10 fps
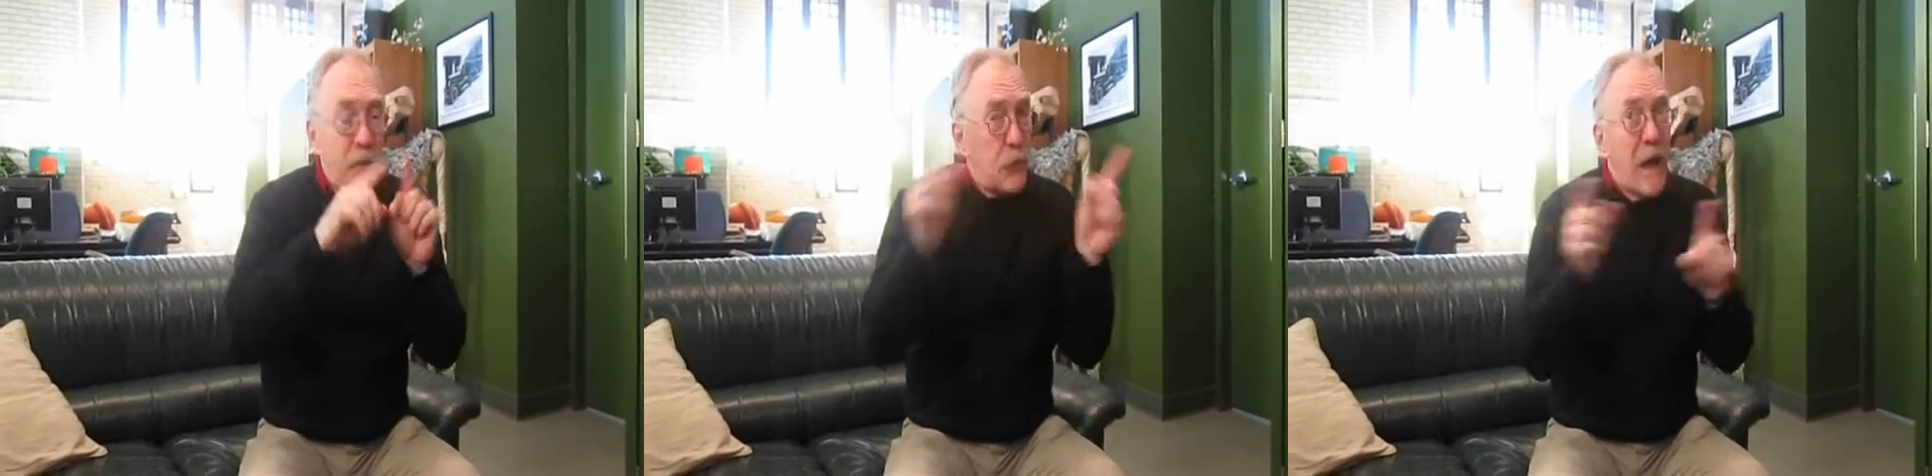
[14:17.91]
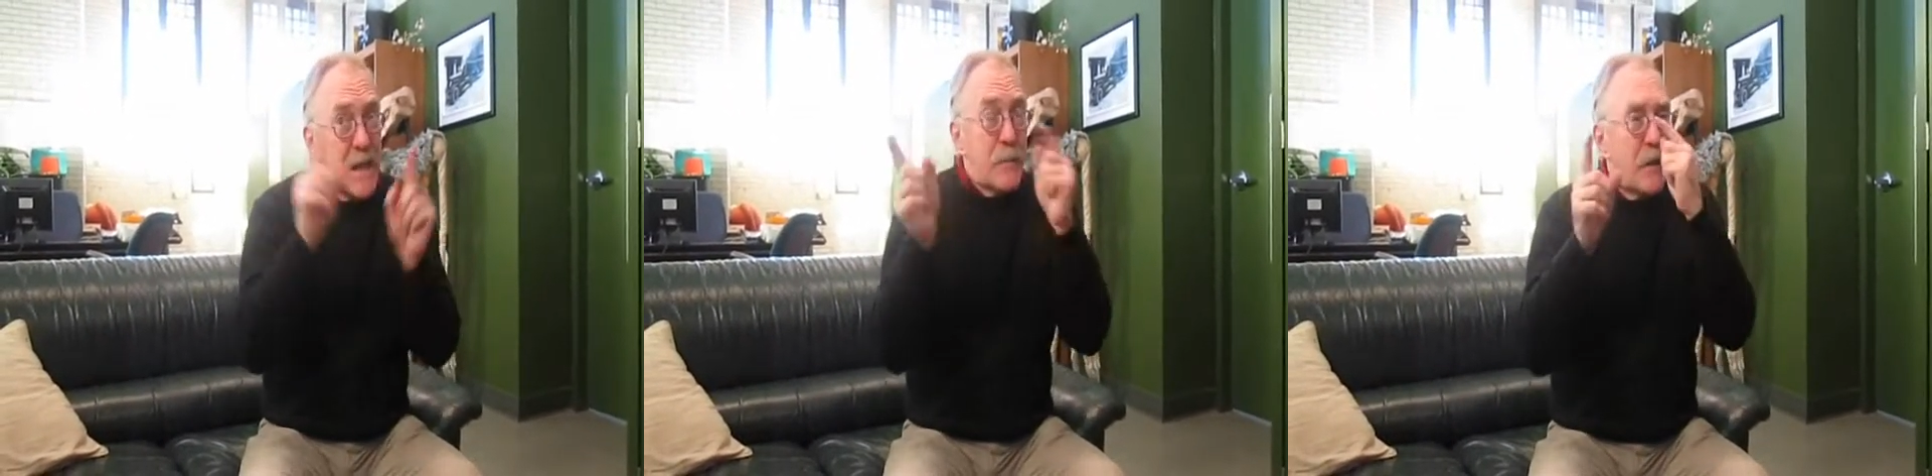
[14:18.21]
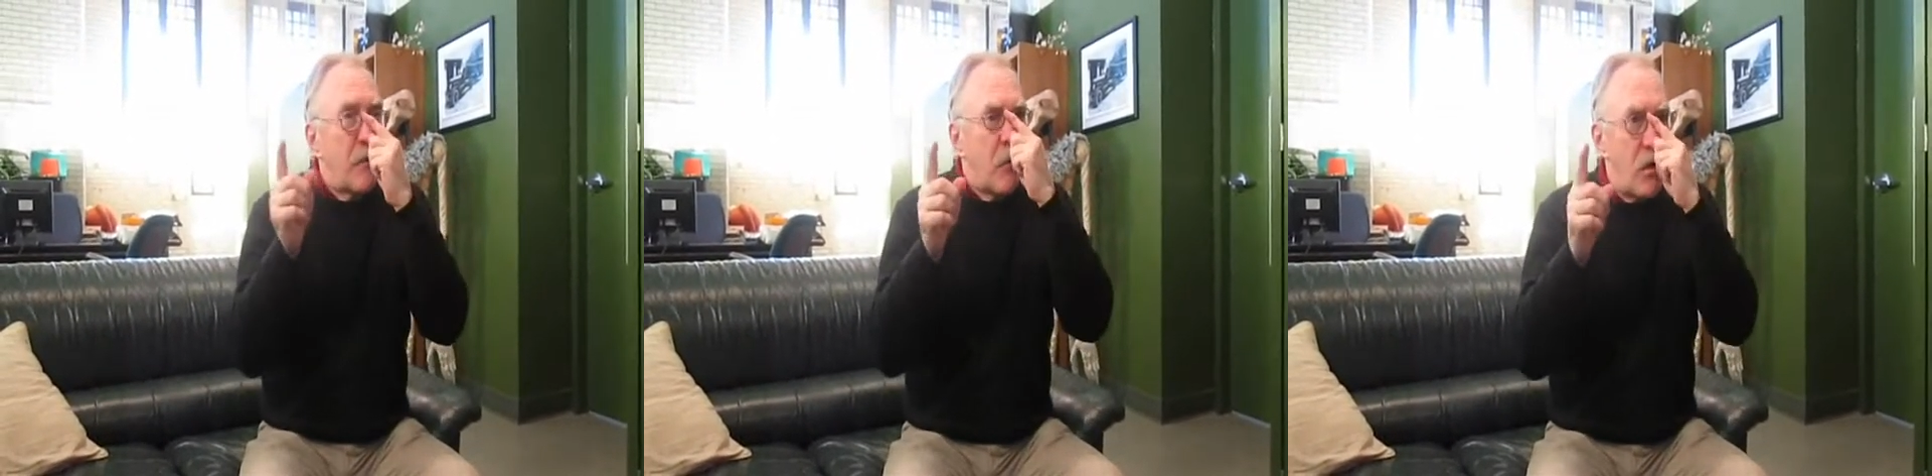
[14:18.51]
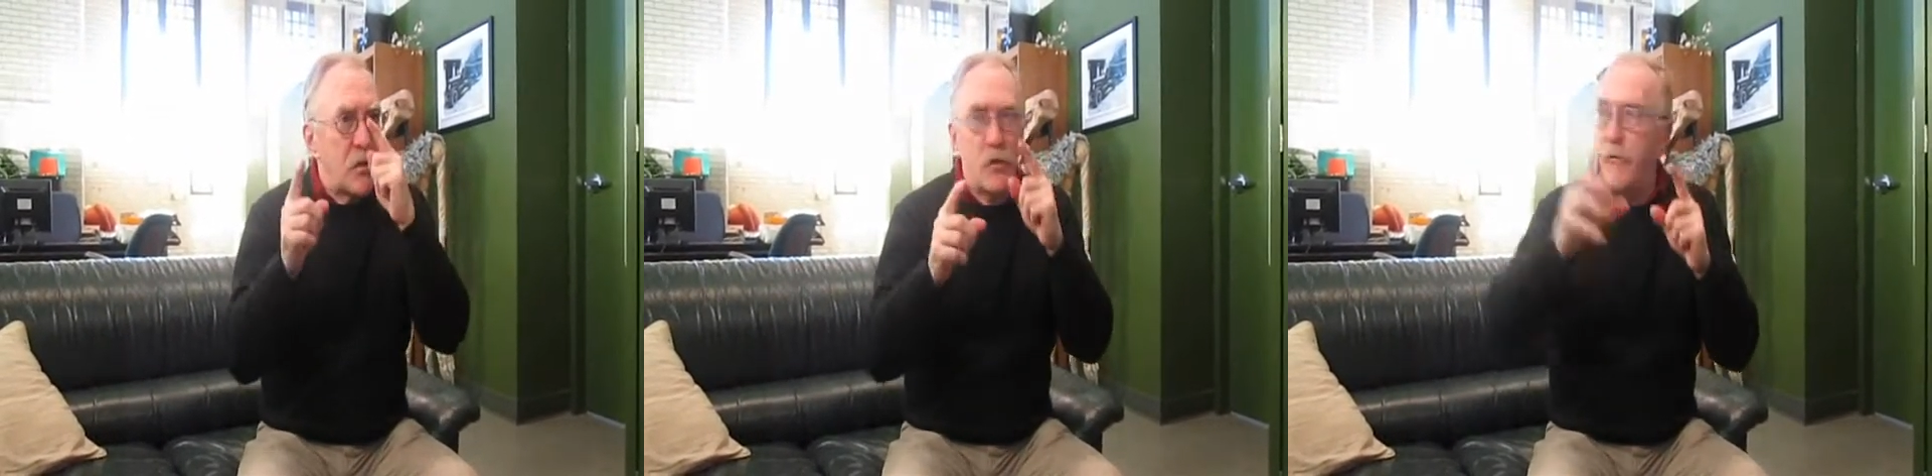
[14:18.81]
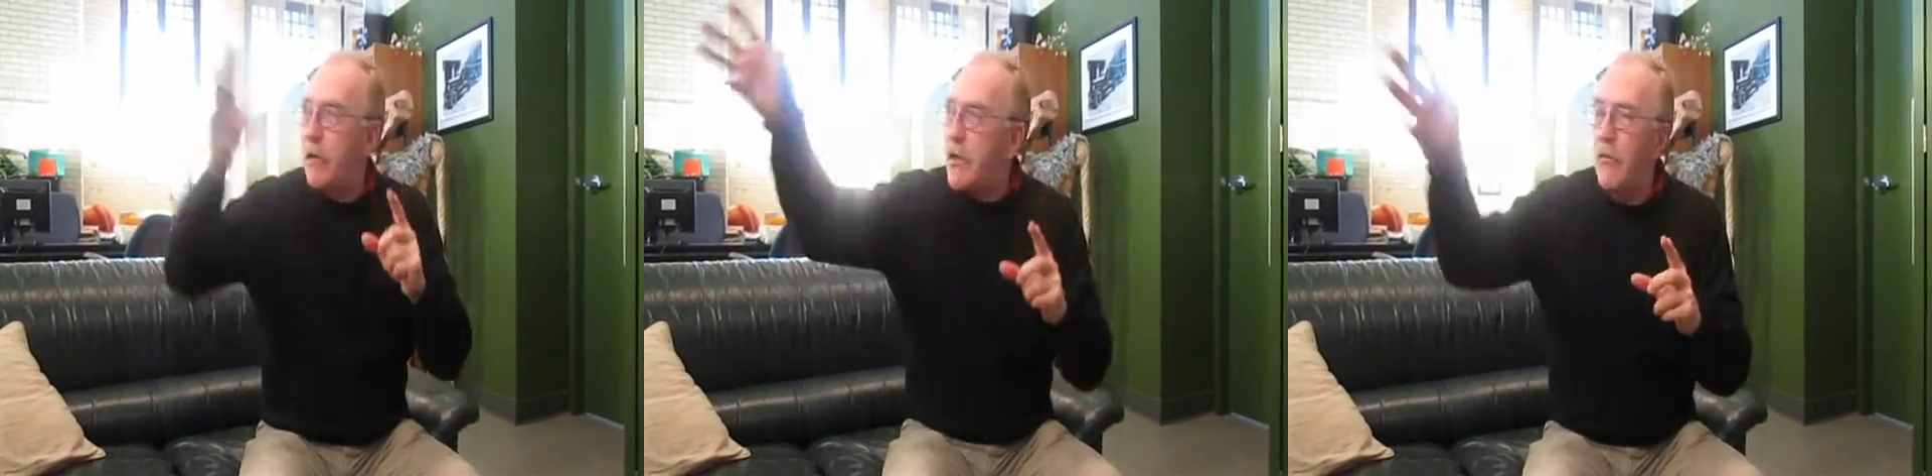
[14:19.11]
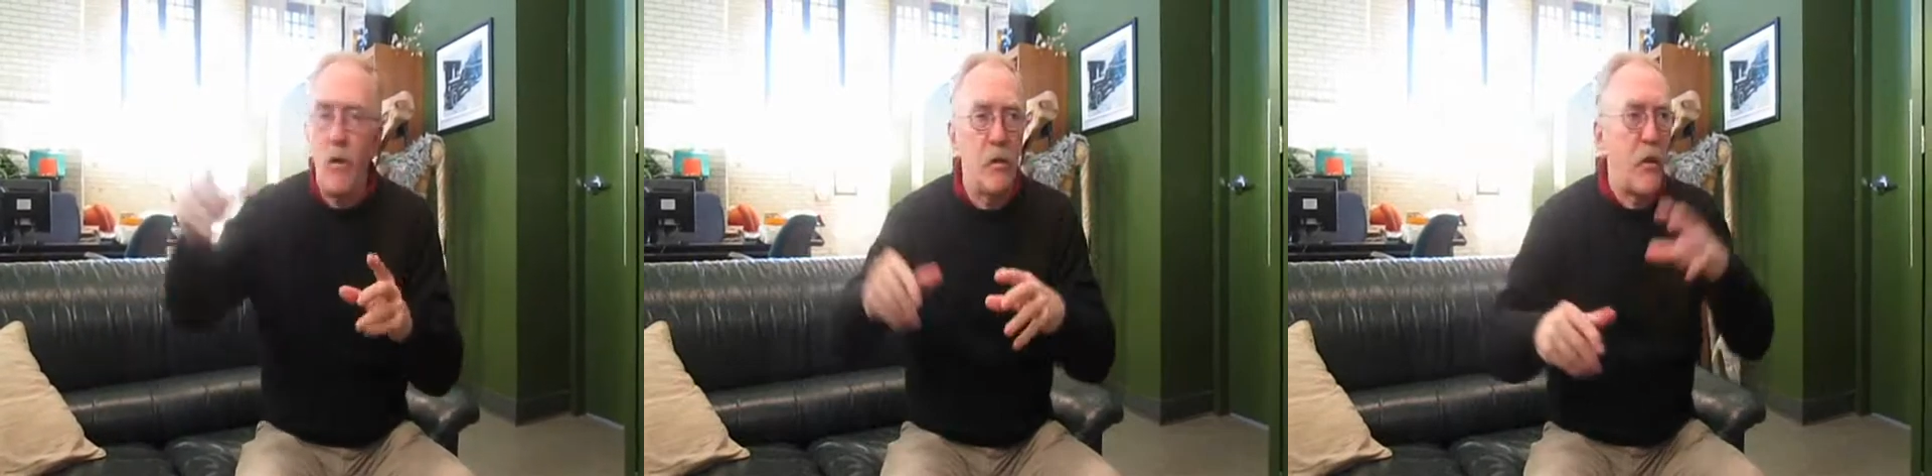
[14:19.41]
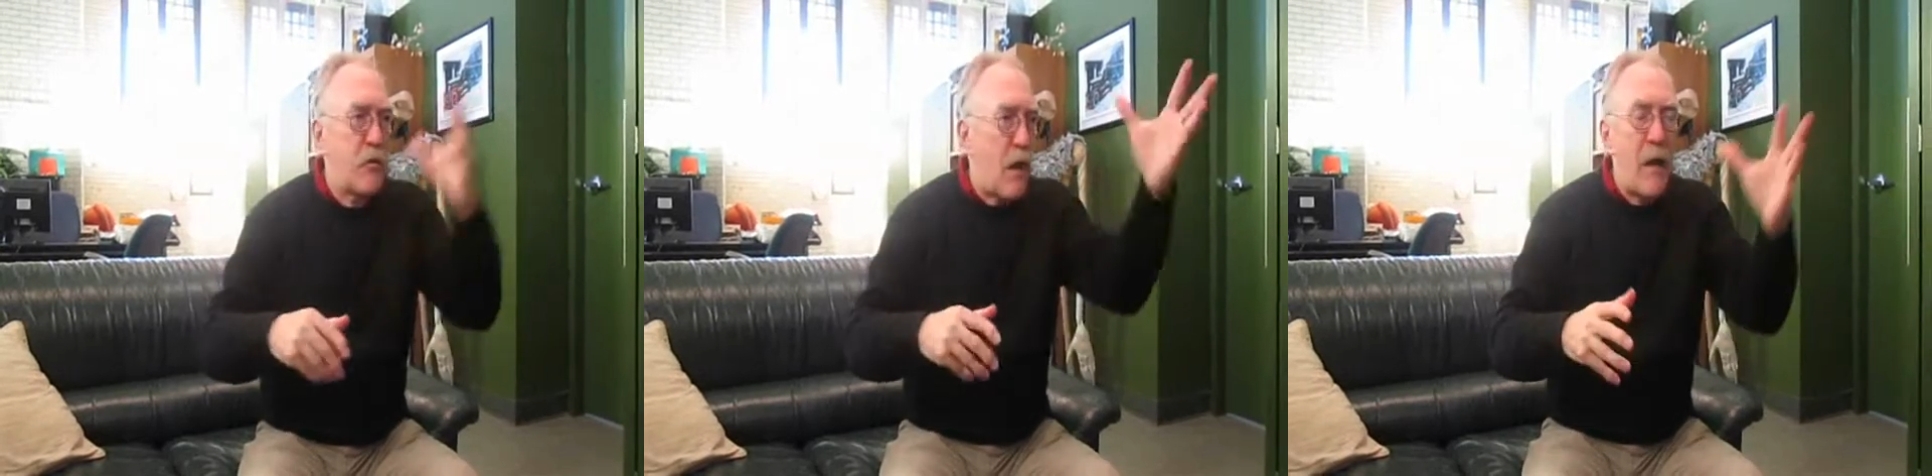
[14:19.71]
different aspect of culture, the visual,
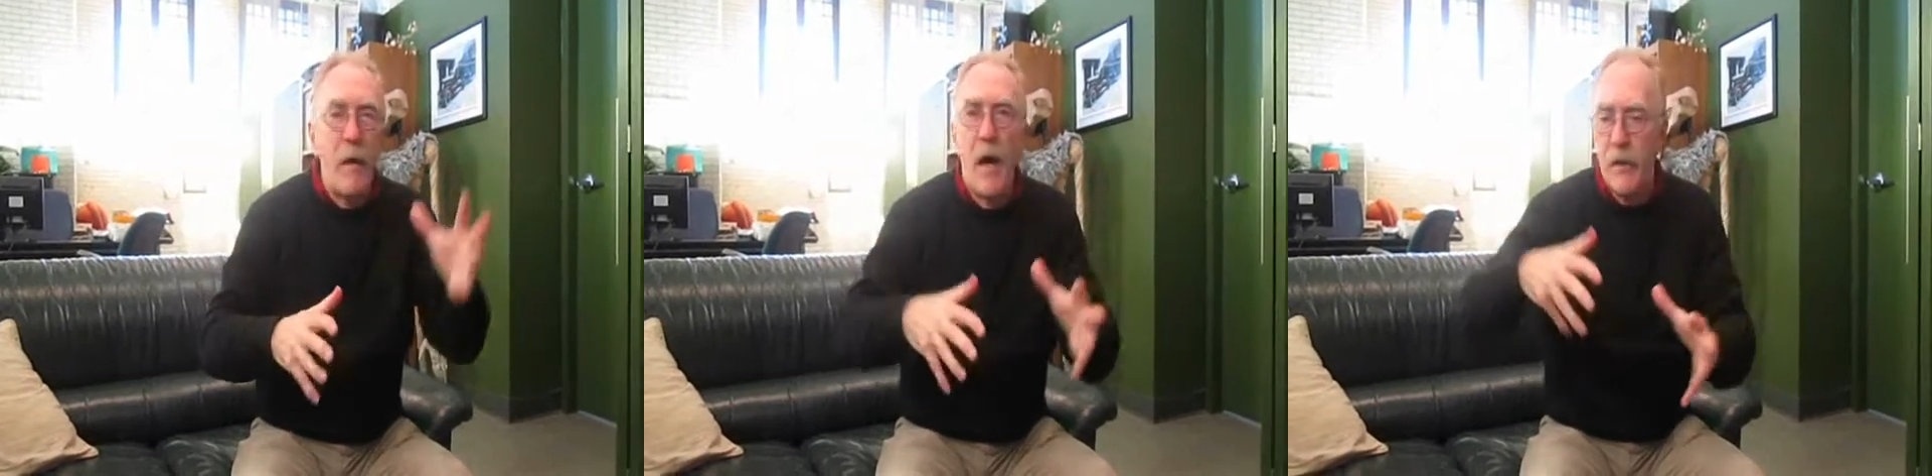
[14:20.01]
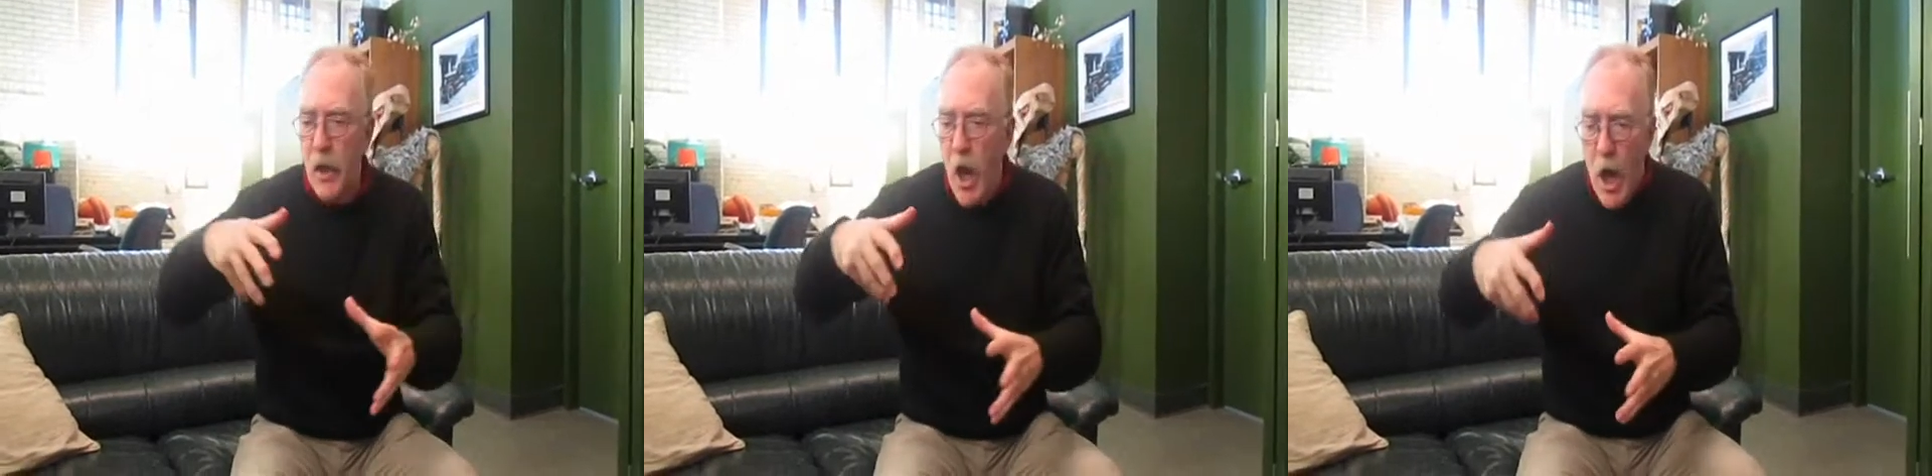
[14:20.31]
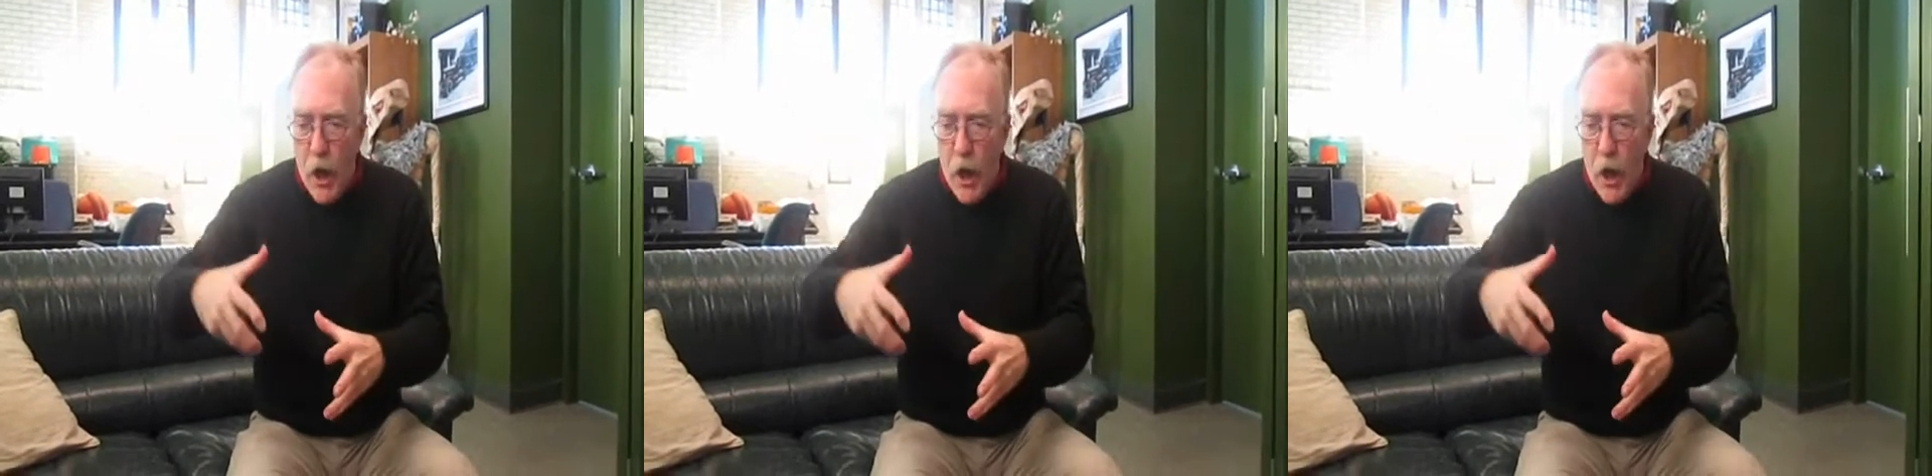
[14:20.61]
the drama,